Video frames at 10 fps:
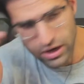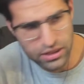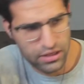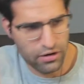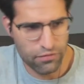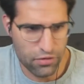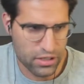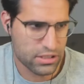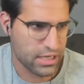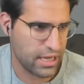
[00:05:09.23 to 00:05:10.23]
right there
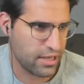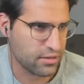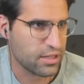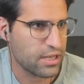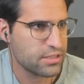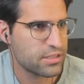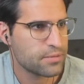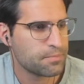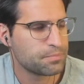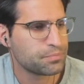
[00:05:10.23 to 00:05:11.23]
for us to
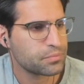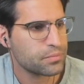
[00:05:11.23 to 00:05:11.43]
analyze.